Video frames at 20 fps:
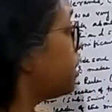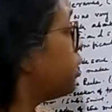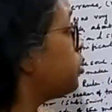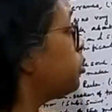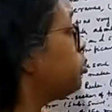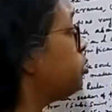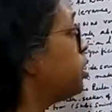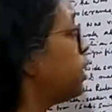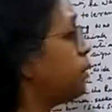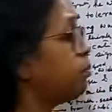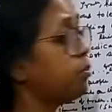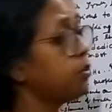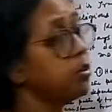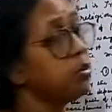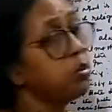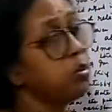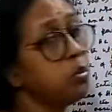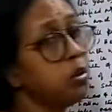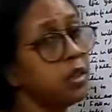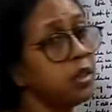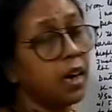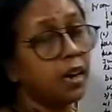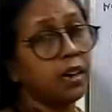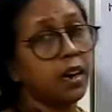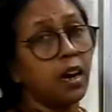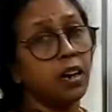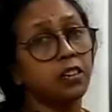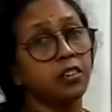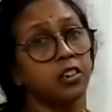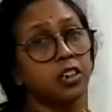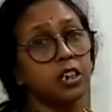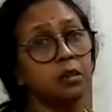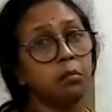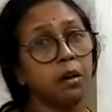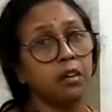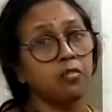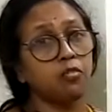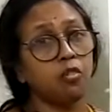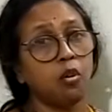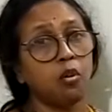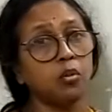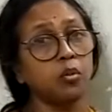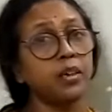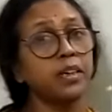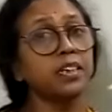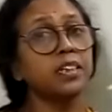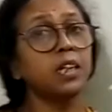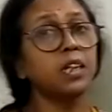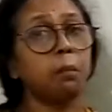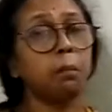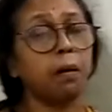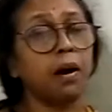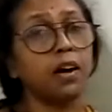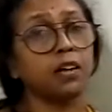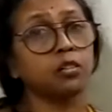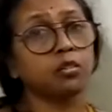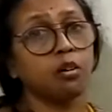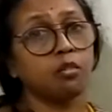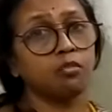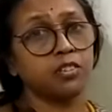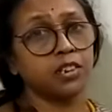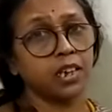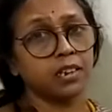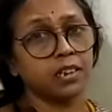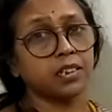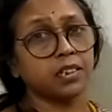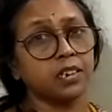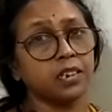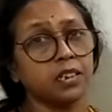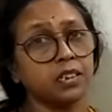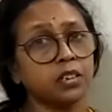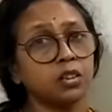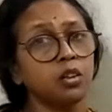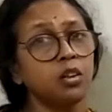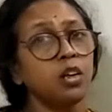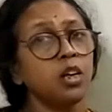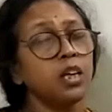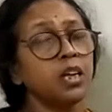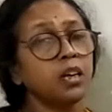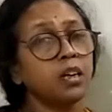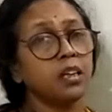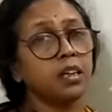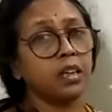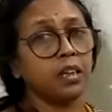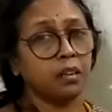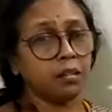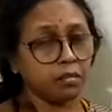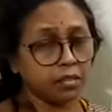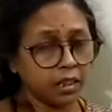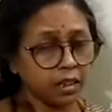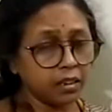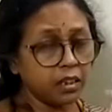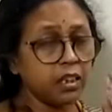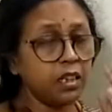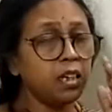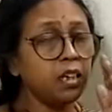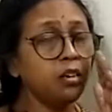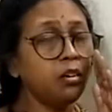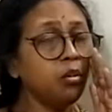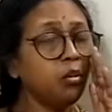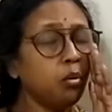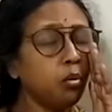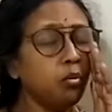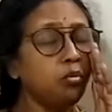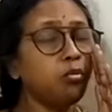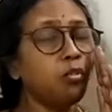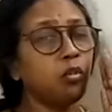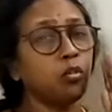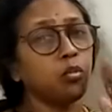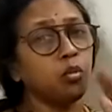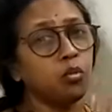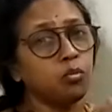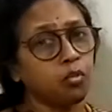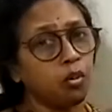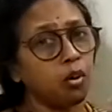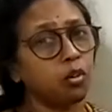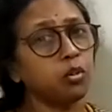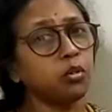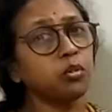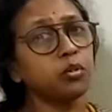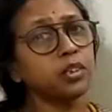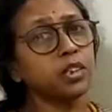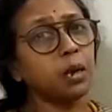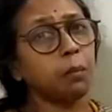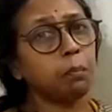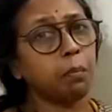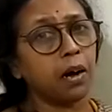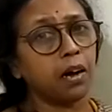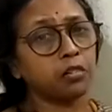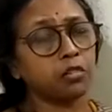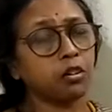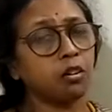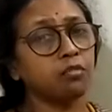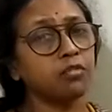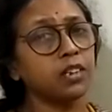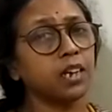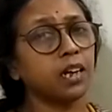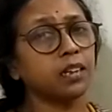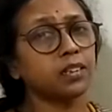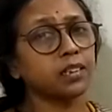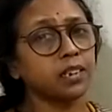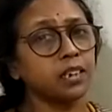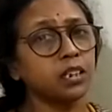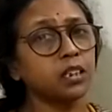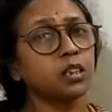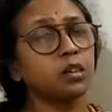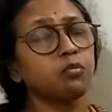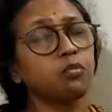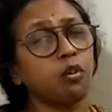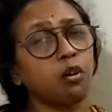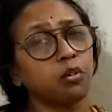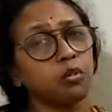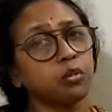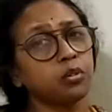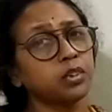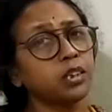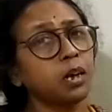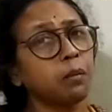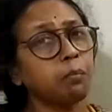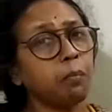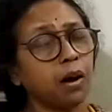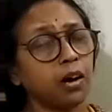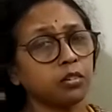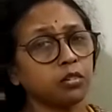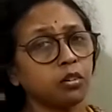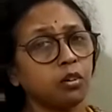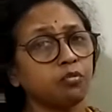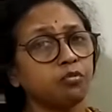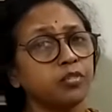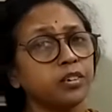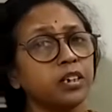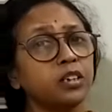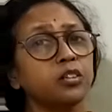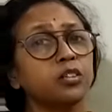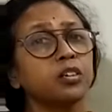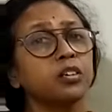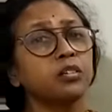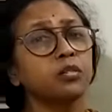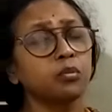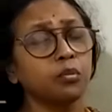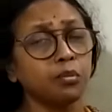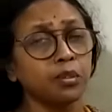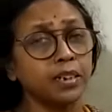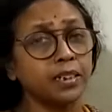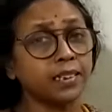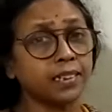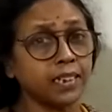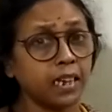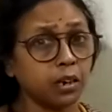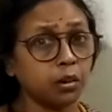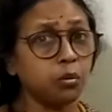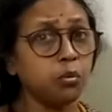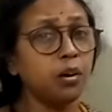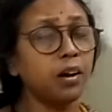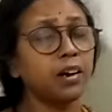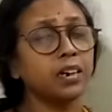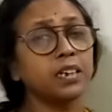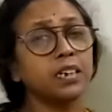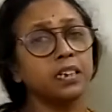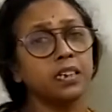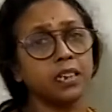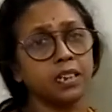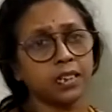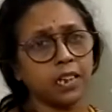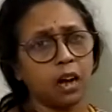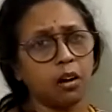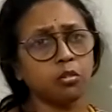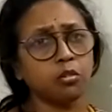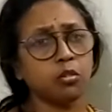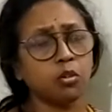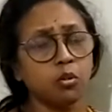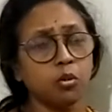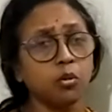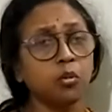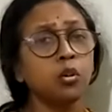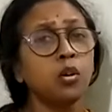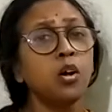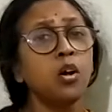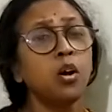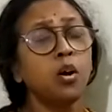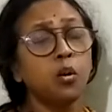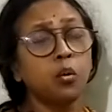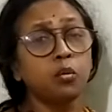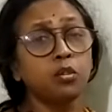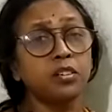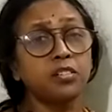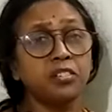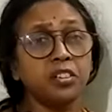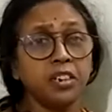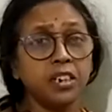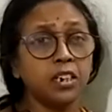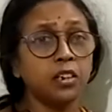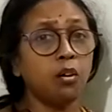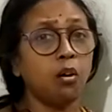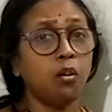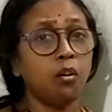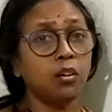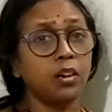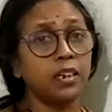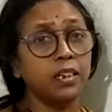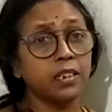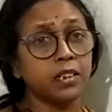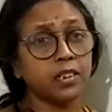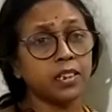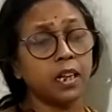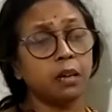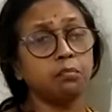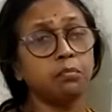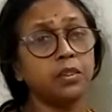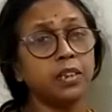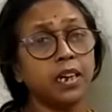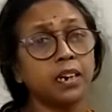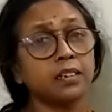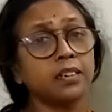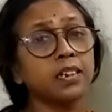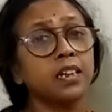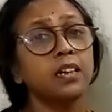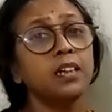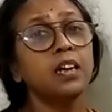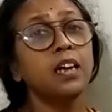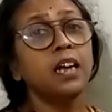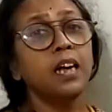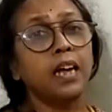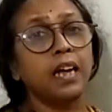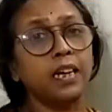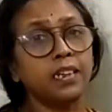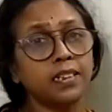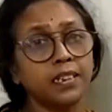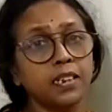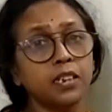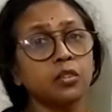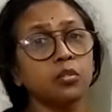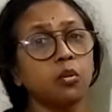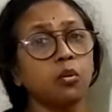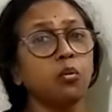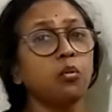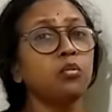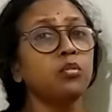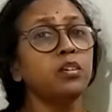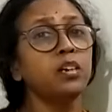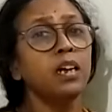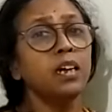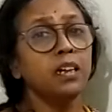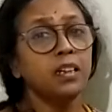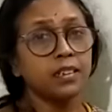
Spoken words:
he should have to rule the country by following the path of justice. The king who followed the path of justice, he followed the path of reason, who is secular in his outlook, who treat all his subjects as his own